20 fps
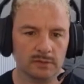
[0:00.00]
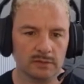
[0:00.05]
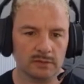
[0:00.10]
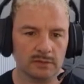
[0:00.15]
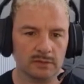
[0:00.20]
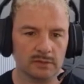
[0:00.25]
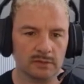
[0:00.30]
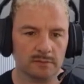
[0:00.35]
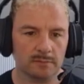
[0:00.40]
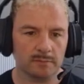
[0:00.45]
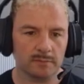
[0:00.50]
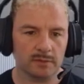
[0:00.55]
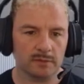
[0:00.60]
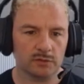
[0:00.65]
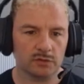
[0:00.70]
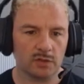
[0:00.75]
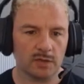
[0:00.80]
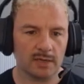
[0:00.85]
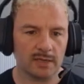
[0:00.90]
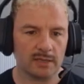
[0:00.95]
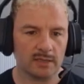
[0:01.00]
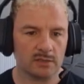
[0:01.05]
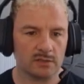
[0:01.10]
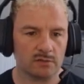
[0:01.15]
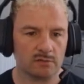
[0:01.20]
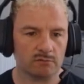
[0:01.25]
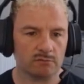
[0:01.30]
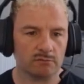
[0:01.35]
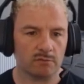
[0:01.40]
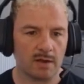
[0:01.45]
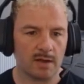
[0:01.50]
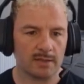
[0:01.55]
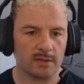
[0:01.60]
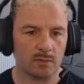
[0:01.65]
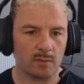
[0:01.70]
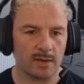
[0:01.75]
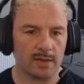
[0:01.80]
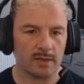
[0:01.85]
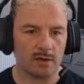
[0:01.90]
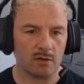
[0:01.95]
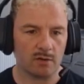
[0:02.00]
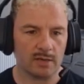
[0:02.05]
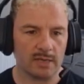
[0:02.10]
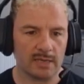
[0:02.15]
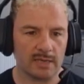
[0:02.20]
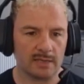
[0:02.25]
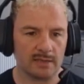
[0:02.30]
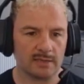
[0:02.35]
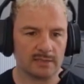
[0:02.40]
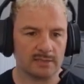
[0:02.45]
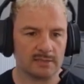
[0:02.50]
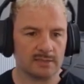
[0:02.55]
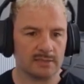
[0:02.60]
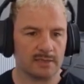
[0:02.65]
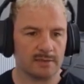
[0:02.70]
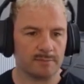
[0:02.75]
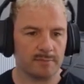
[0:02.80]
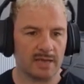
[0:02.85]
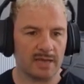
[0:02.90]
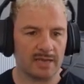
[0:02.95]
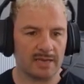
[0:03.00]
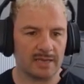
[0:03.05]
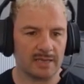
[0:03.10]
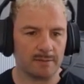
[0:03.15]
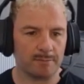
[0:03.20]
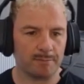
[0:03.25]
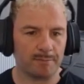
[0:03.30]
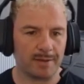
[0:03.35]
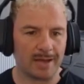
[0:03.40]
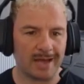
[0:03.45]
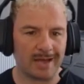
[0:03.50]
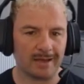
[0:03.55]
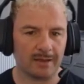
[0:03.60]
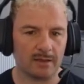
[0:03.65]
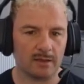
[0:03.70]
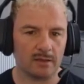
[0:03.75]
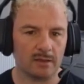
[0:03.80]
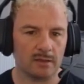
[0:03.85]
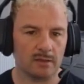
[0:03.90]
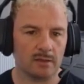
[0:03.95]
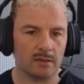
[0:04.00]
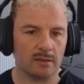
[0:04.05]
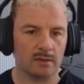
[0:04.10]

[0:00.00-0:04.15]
I'm trying to get this right the way along here. This is him heading back.